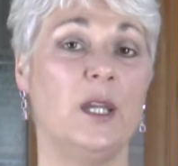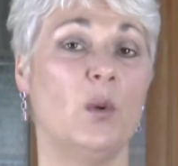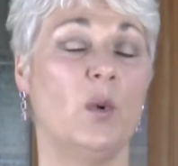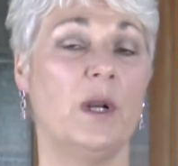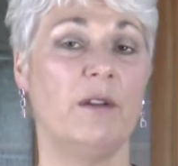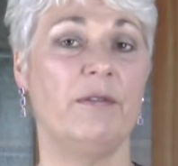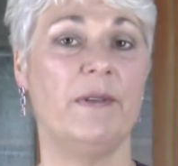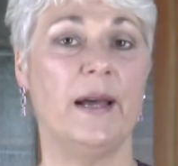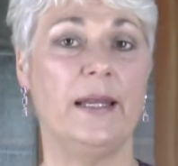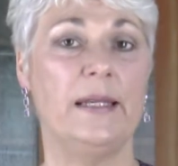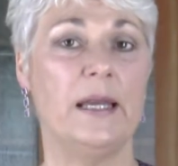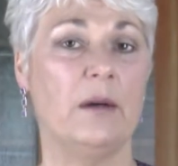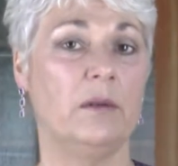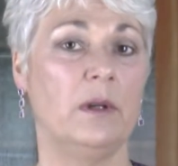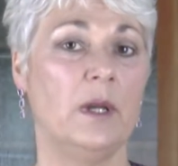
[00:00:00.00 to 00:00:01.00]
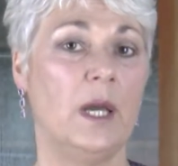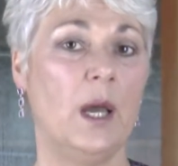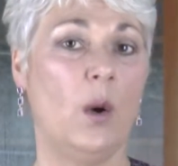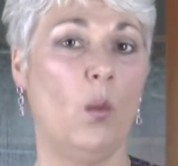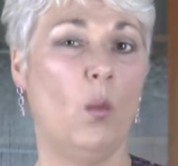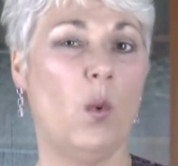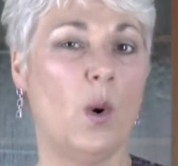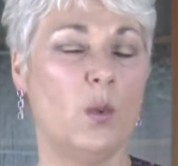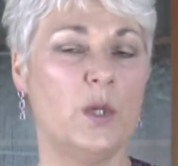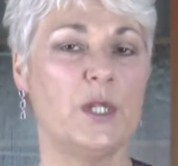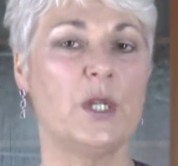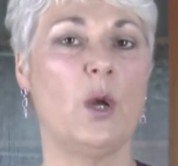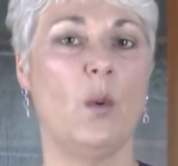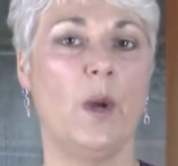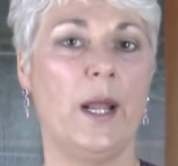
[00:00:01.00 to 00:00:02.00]
You want to find out what
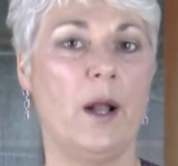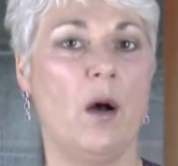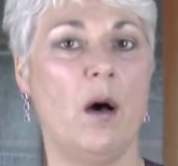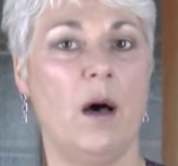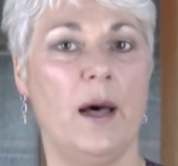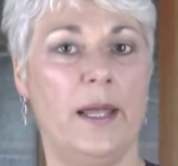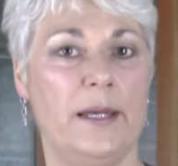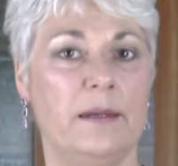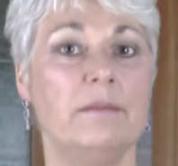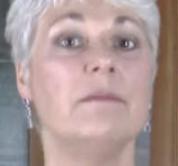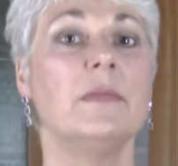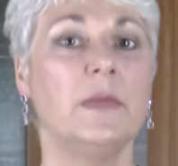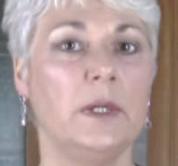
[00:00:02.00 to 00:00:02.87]
was going on